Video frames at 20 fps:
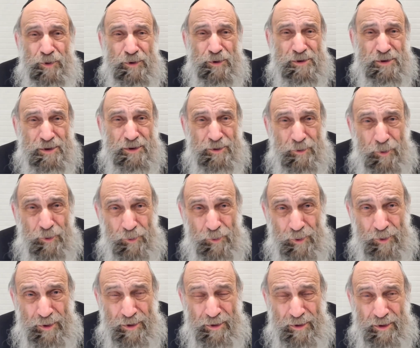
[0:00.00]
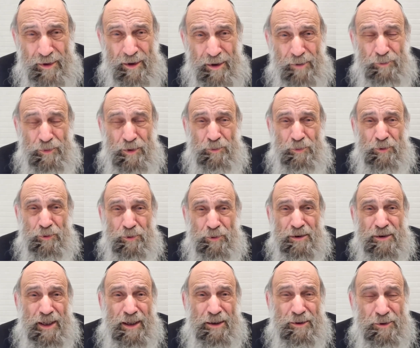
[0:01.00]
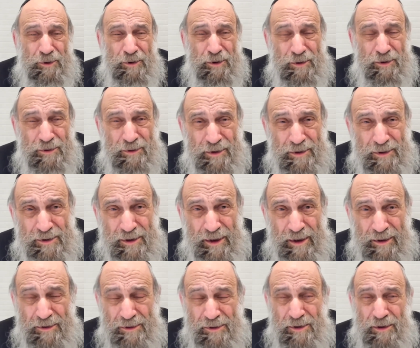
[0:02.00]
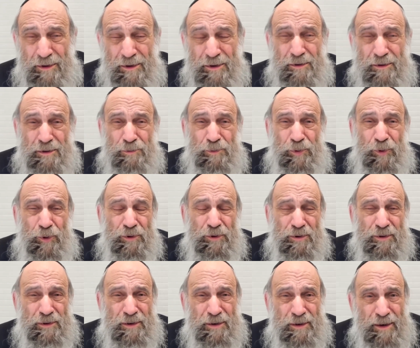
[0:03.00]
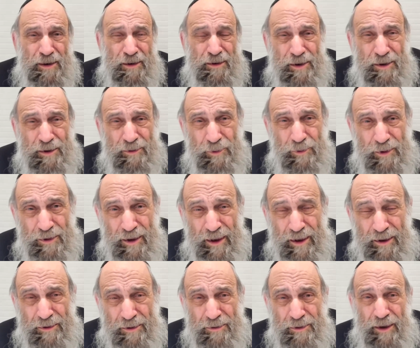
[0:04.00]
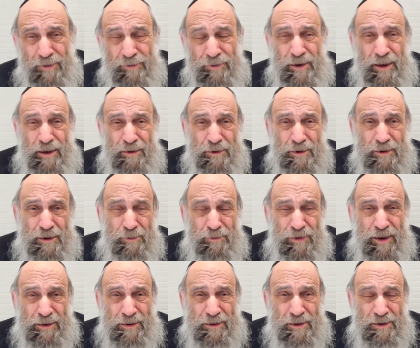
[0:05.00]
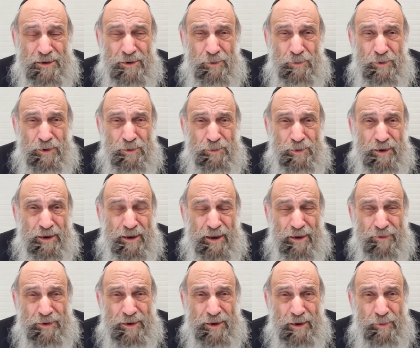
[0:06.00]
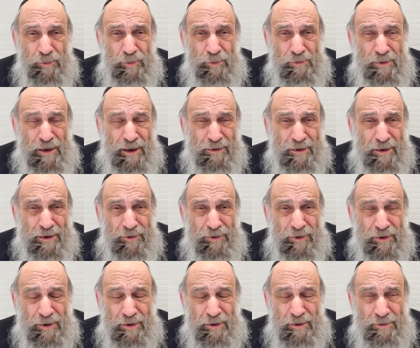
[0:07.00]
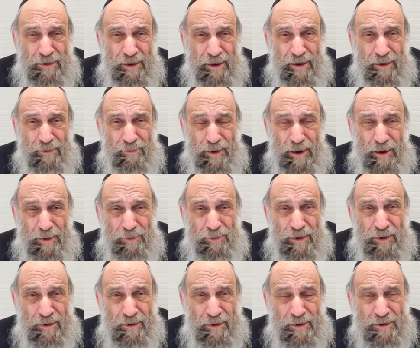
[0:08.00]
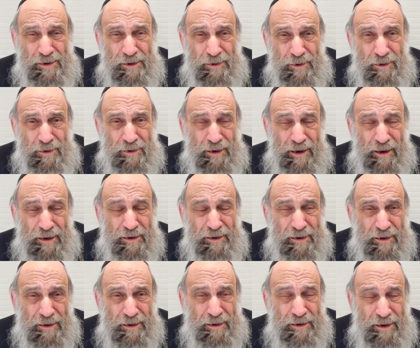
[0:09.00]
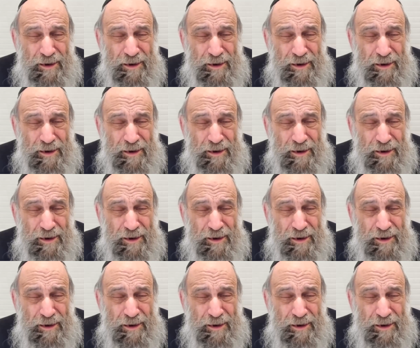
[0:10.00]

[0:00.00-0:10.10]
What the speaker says: person who people look down on. He's not considered important. Well, I don't have to. I look, in fact, he's a human being. I have to help him out, even though maybe it doesn't look like